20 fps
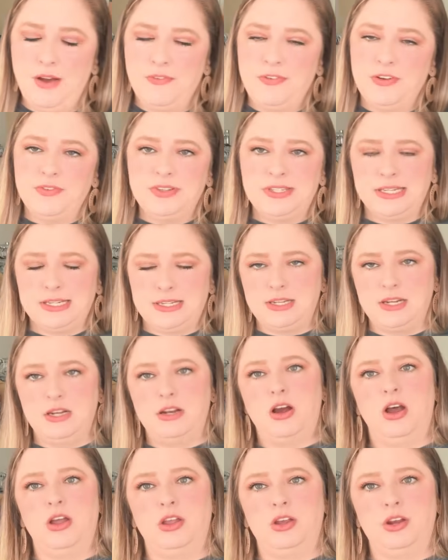of
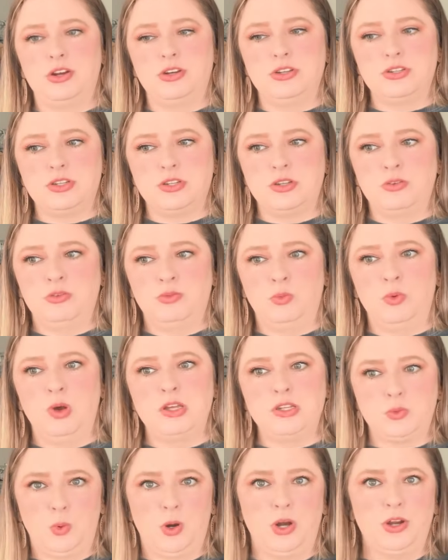$60
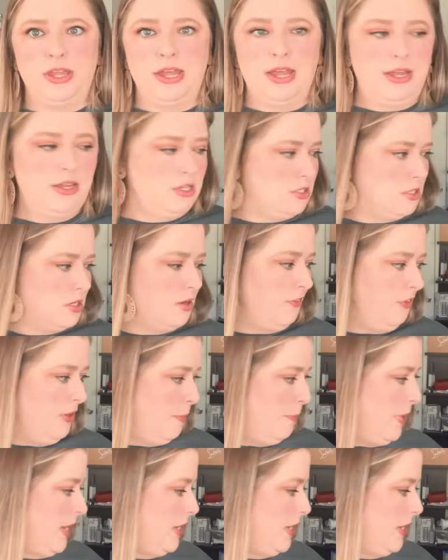was worth it to flip it.